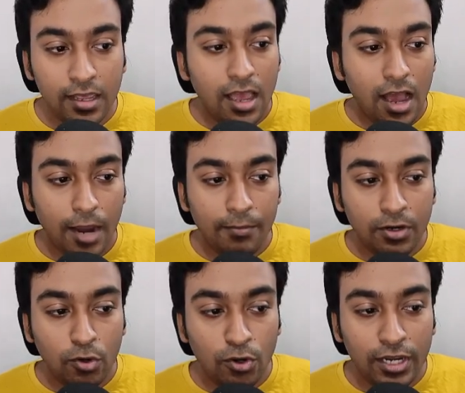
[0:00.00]
I'm
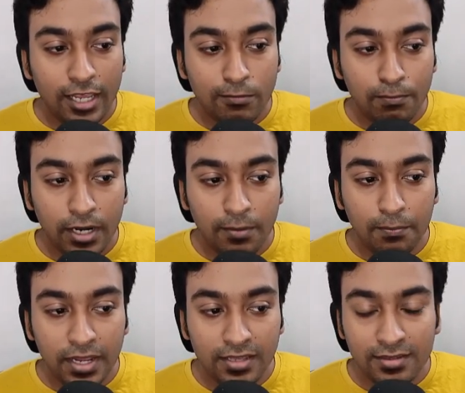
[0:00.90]
going to explain
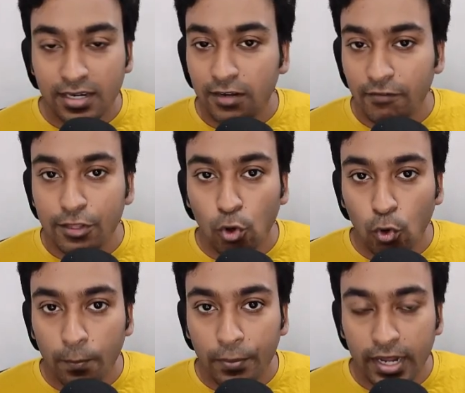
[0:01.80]
basically with
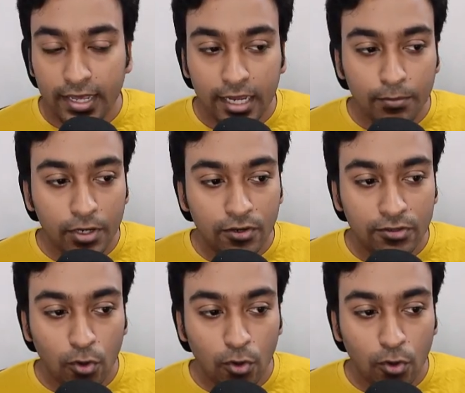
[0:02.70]
OpenAI because